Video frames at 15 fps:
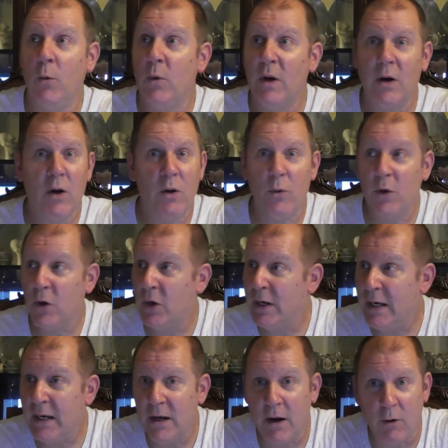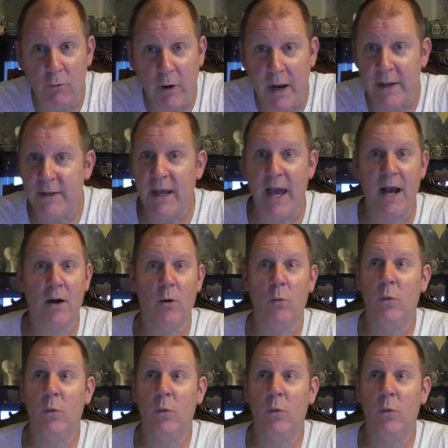we're going to need a right tackle.